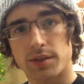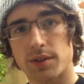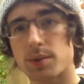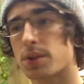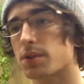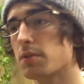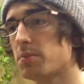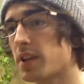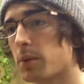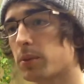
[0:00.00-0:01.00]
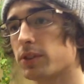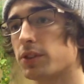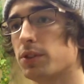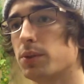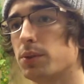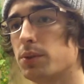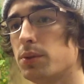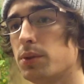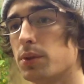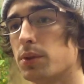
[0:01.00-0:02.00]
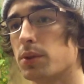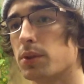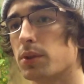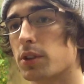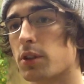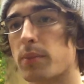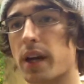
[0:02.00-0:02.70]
you should be able to come